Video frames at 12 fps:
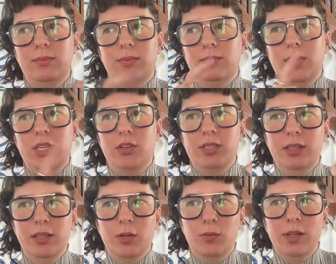when you're
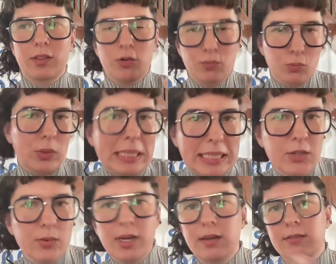dealing with really
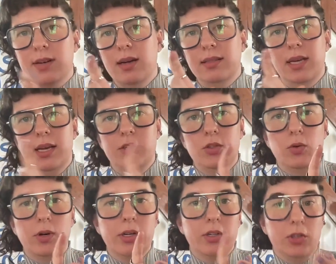creative content
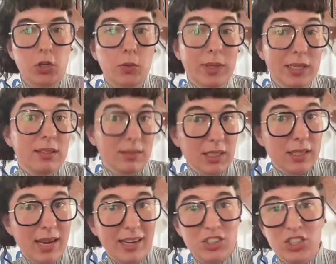or human
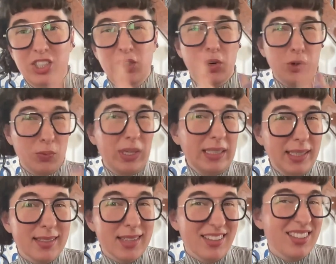connection or
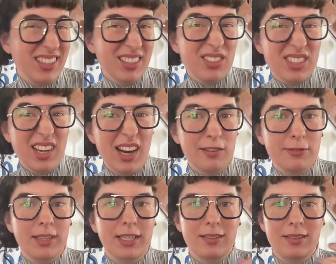really sensitive
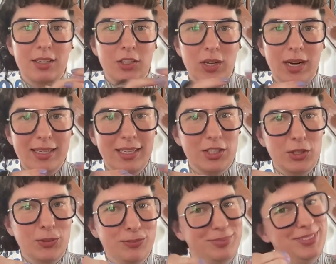stuff, it's a good idea
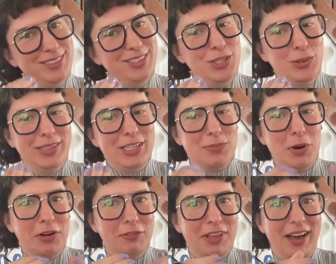to do at least
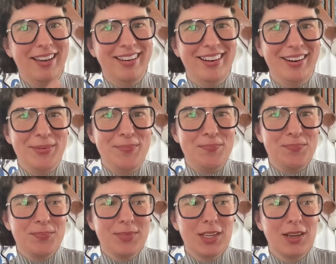part of that
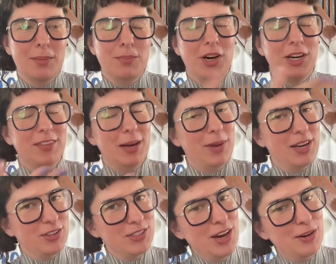by
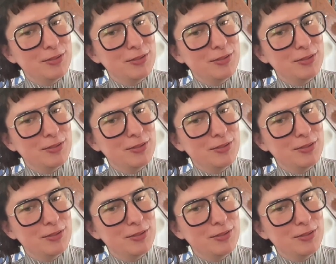yourself.